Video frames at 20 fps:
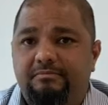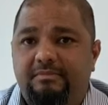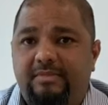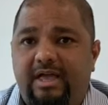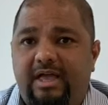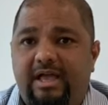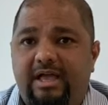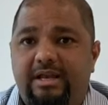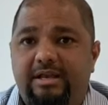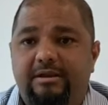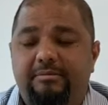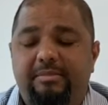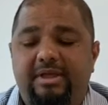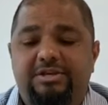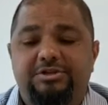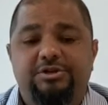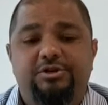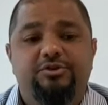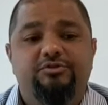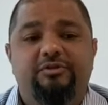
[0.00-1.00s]
and make
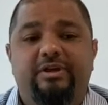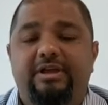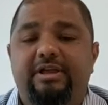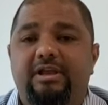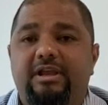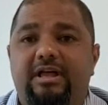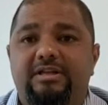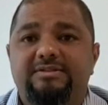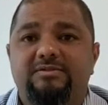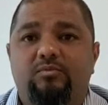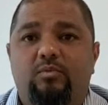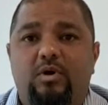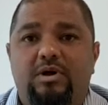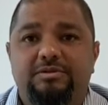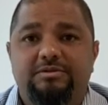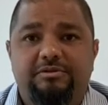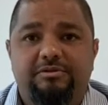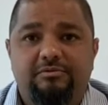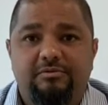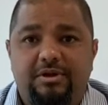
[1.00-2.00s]
sure you're drinking lots of
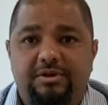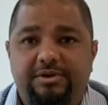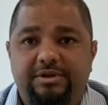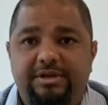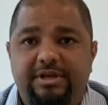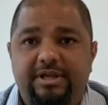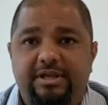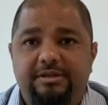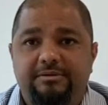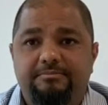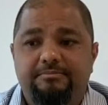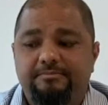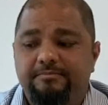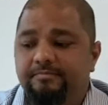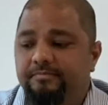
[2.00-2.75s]
water throughout the day.